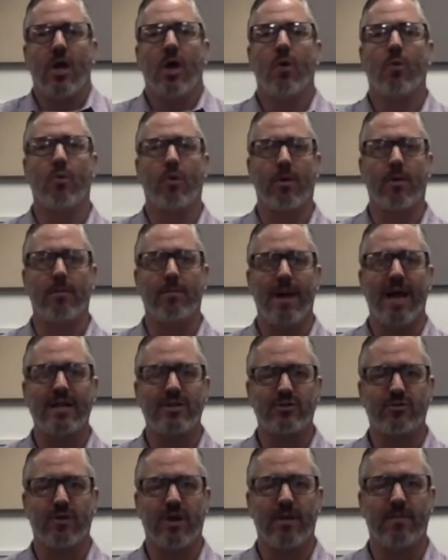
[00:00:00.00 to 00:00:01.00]
Where
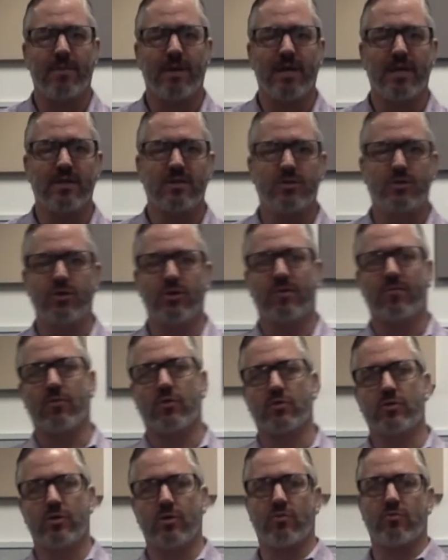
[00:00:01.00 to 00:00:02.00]
match grip is
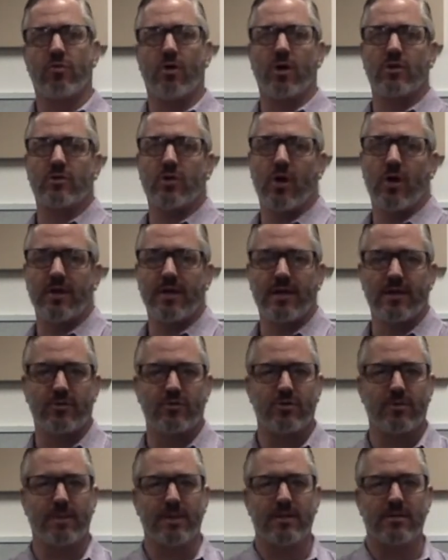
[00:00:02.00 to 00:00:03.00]
universal across all the
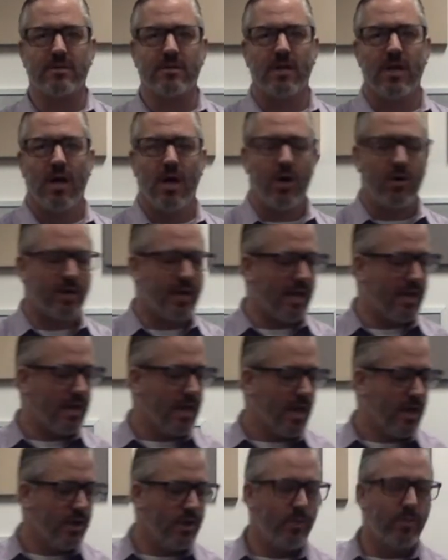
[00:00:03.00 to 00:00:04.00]
instruments, okay?
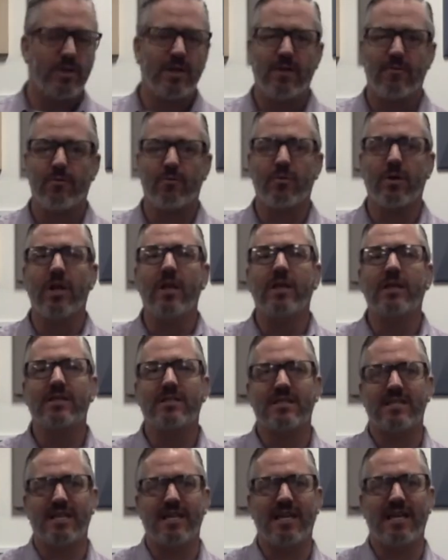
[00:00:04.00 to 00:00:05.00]
You would never really
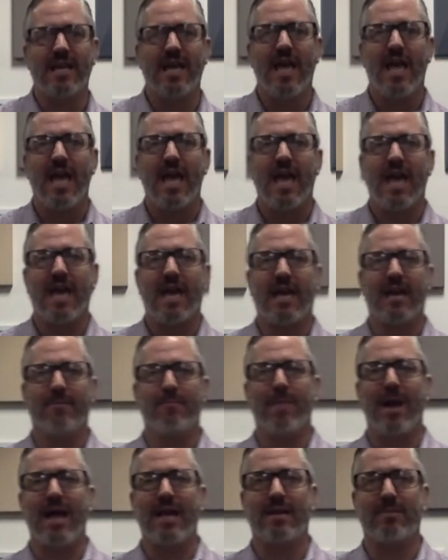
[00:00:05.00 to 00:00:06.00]
see a
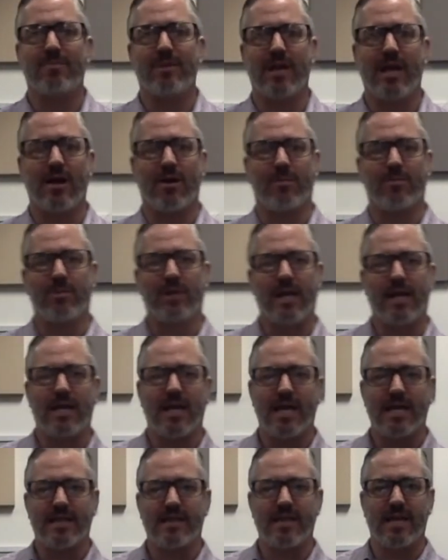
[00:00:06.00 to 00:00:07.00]
mallet player play
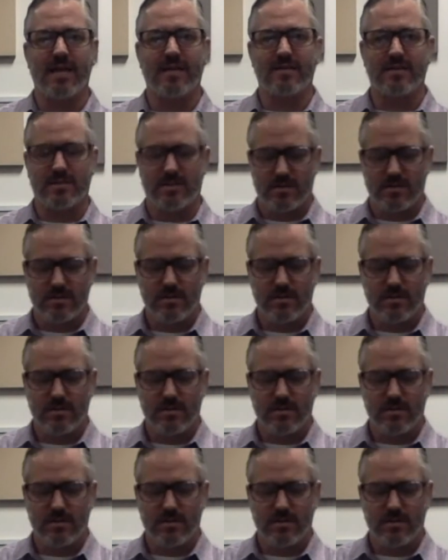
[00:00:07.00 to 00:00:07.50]
like this.